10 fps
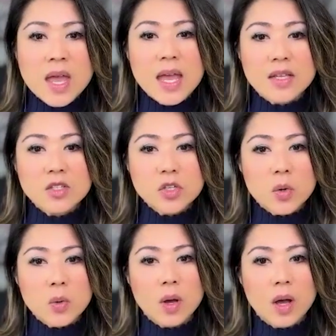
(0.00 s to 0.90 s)
And
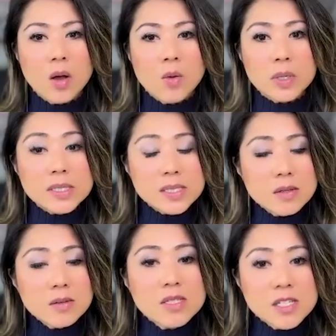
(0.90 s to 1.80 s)
so we'd
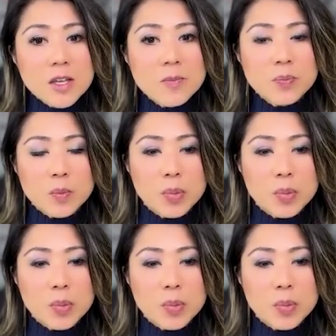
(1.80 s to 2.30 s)
still seen